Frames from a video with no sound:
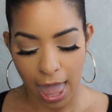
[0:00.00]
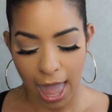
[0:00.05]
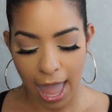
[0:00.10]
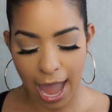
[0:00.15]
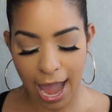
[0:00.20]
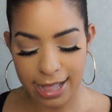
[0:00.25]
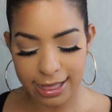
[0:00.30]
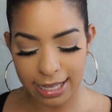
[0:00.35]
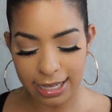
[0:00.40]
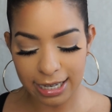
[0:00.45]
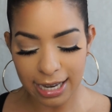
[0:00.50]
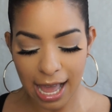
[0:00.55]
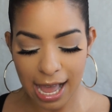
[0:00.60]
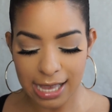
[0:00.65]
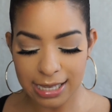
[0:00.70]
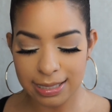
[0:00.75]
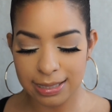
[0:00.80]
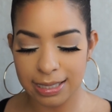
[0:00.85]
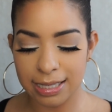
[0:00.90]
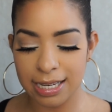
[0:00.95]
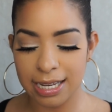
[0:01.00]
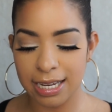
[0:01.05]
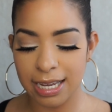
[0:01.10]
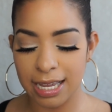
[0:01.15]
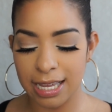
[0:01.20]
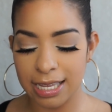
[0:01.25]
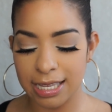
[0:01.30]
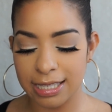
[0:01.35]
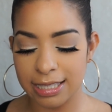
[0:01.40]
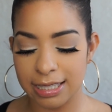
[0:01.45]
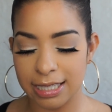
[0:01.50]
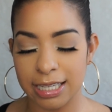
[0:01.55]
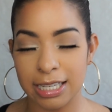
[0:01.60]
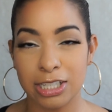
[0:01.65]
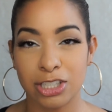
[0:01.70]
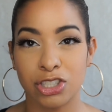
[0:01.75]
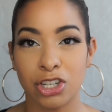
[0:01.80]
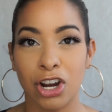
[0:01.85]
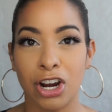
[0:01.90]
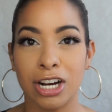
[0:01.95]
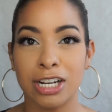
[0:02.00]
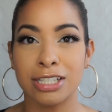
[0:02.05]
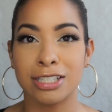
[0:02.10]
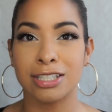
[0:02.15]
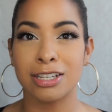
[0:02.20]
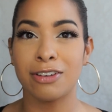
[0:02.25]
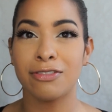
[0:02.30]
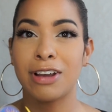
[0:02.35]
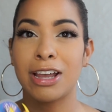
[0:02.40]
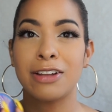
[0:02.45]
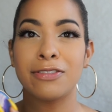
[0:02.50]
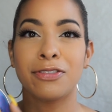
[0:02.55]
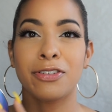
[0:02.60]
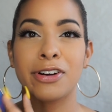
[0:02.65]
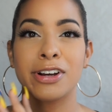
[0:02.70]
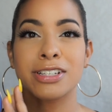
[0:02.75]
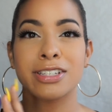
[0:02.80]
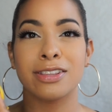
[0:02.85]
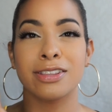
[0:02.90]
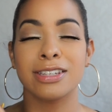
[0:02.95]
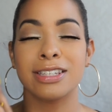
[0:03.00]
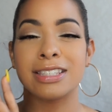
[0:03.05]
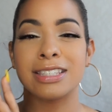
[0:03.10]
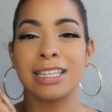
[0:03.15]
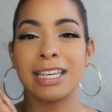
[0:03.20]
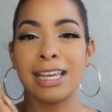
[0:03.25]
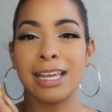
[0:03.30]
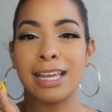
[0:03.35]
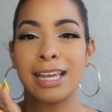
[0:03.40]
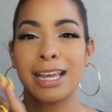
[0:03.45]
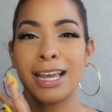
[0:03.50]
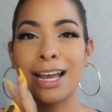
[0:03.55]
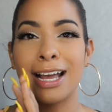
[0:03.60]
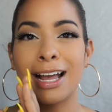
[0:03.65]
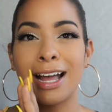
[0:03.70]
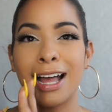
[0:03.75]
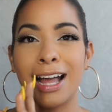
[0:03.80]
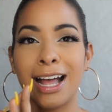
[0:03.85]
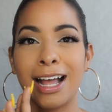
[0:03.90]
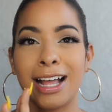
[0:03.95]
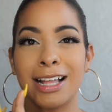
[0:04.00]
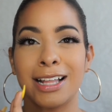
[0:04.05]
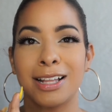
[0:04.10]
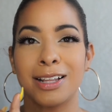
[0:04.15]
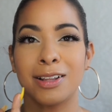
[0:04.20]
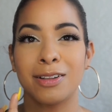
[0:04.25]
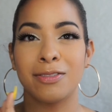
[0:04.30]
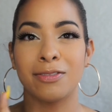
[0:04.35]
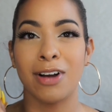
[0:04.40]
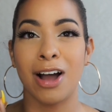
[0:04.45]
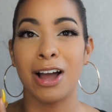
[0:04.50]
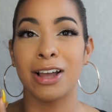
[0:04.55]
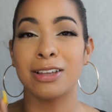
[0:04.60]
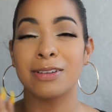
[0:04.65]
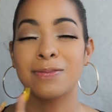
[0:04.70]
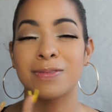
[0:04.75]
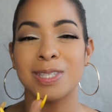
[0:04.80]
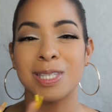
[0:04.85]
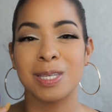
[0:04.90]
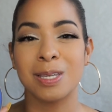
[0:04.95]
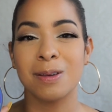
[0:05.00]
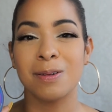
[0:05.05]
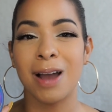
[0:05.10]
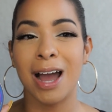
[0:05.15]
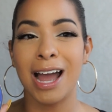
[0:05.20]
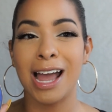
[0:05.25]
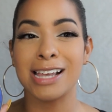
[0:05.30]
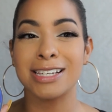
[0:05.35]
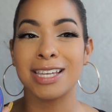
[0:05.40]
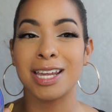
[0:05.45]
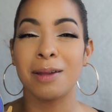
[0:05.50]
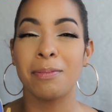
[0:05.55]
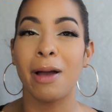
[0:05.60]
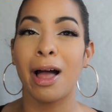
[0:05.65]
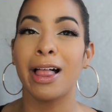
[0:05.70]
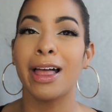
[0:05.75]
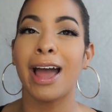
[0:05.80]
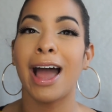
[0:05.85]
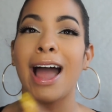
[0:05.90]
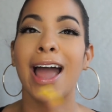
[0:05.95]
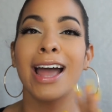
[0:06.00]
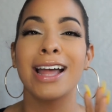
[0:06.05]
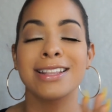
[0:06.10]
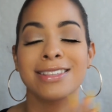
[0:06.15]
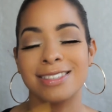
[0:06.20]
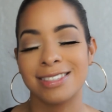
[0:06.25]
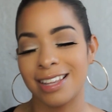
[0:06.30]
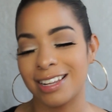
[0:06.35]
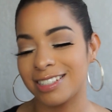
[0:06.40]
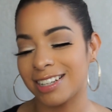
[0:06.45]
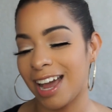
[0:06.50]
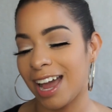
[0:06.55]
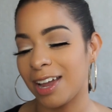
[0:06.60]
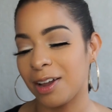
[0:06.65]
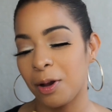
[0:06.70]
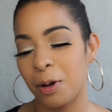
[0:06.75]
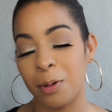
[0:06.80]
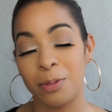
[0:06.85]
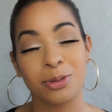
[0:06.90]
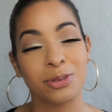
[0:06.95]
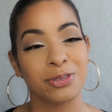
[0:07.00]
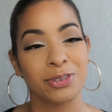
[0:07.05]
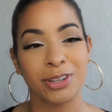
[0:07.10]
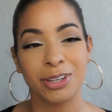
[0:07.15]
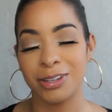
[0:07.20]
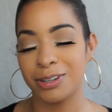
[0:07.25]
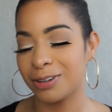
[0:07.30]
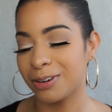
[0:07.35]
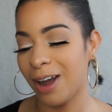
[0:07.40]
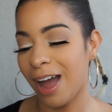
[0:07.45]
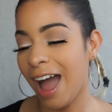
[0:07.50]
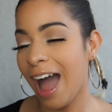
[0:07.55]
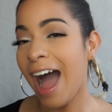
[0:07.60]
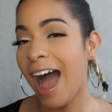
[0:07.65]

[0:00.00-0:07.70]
And the last thing is the Tarte Rainforest of the Sea Volume 2 eyeshadow palette. I had such high hopes for you.